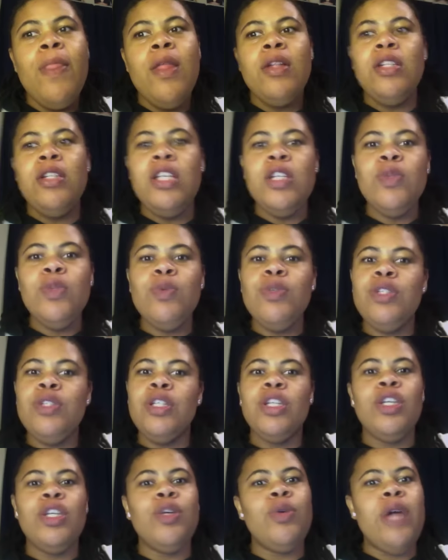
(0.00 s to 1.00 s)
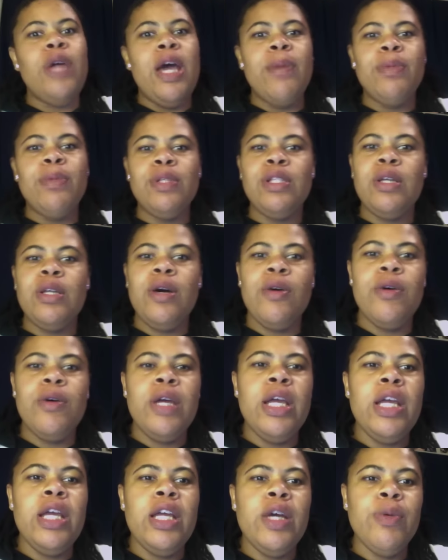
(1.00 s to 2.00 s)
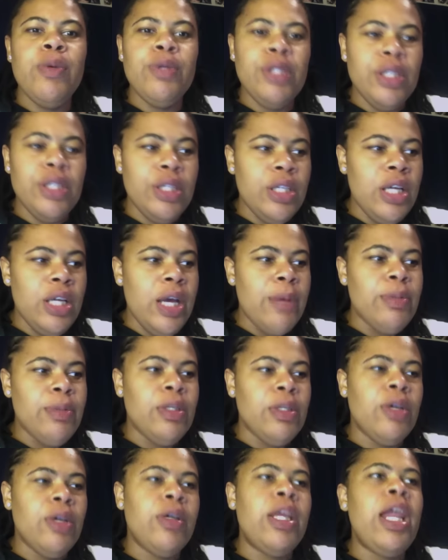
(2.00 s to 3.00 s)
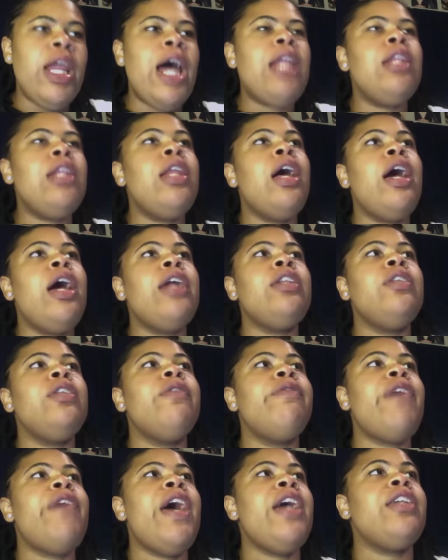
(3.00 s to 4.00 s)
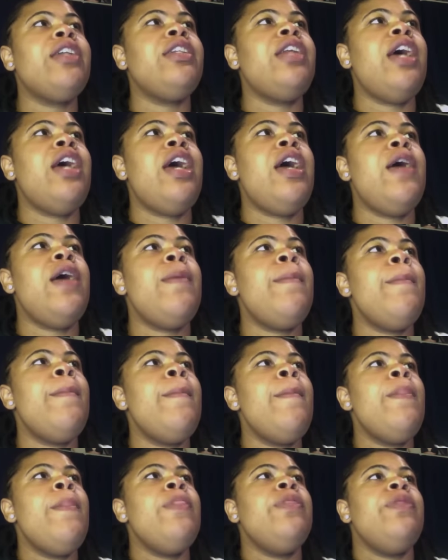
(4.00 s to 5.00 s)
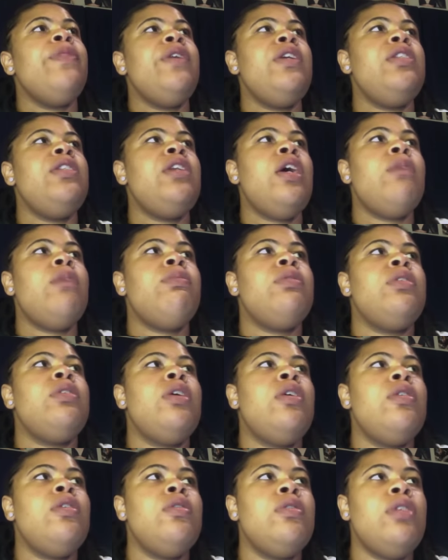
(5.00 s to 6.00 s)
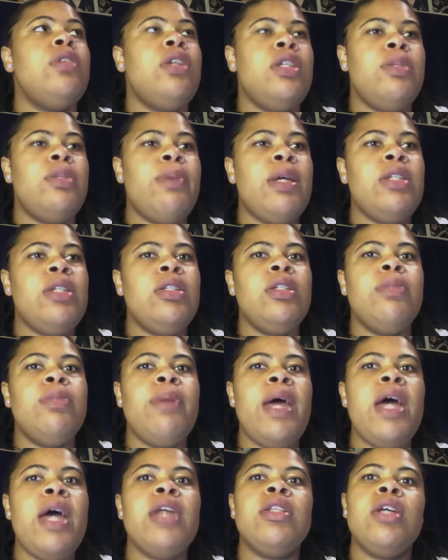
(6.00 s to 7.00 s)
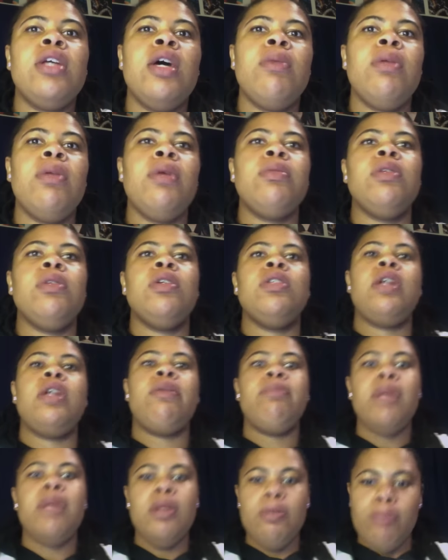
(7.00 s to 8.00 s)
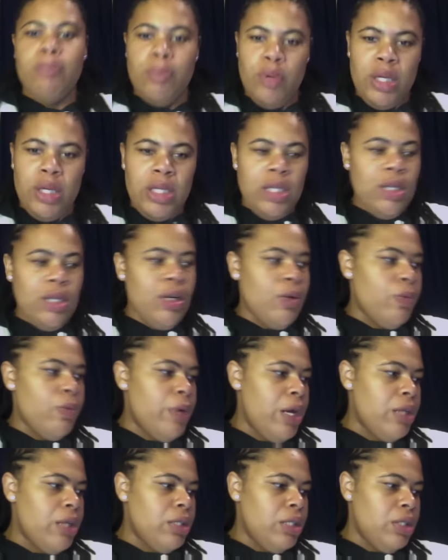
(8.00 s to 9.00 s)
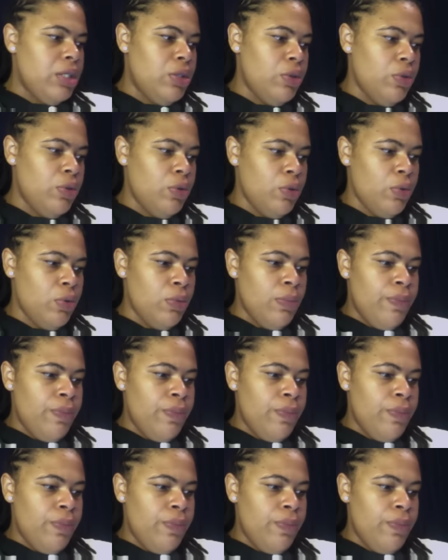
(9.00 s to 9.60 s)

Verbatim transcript: this was a cute episode, and it was a good episode. And I like the fact that these episodes, especially the past couple episodes, have been bringing awareness to